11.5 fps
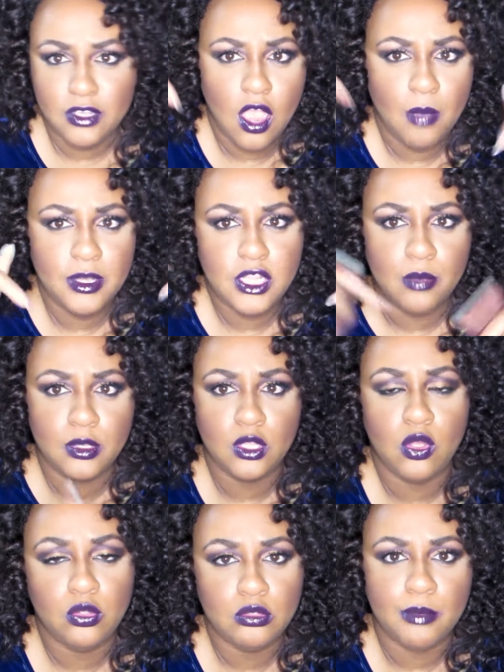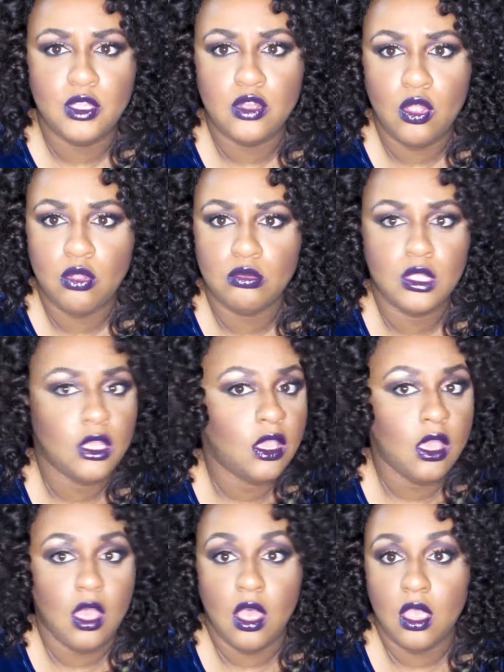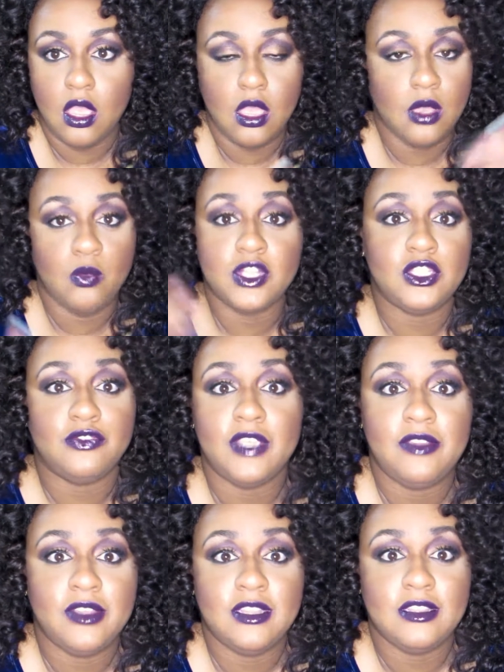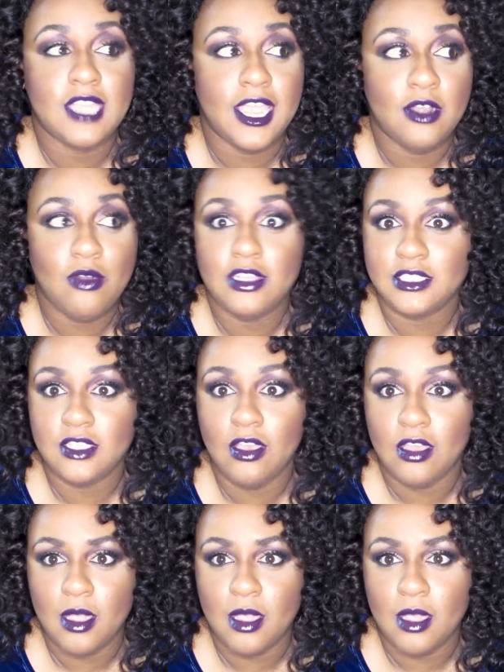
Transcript: comment down below. Let me know what's your favorite Diana Ross song.